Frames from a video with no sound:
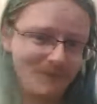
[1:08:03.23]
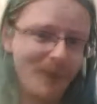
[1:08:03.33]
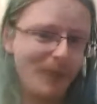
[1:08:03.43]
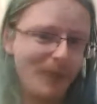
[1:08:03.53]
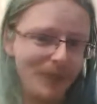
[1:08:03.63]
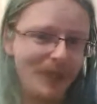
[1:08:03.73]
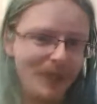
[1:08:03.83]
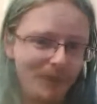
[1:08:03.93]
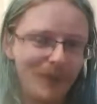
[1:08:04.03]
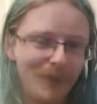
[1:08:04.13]
It
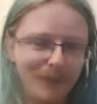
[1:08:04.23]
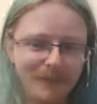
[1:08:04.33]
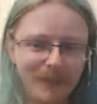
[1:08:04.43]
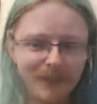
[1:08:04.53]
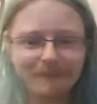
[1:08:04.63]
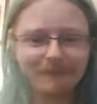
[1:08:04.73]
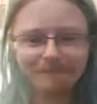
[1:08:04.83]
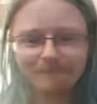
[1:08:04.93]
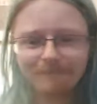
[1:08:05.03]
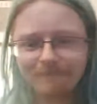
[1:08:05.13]
would not be great.
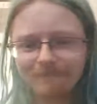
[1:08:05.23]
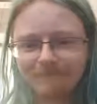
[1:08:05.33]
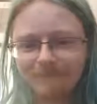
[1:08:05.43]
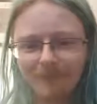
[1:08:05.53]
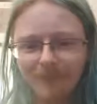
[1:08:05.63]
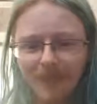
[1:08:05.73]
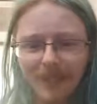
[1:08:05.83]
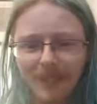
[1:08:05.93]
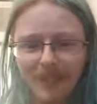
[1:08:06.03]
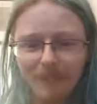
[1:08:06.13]

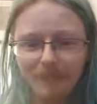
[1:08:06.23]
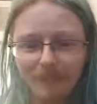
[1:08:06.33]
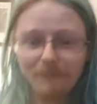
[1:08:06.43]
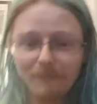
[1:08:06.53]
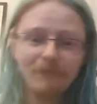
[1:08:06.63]
Um,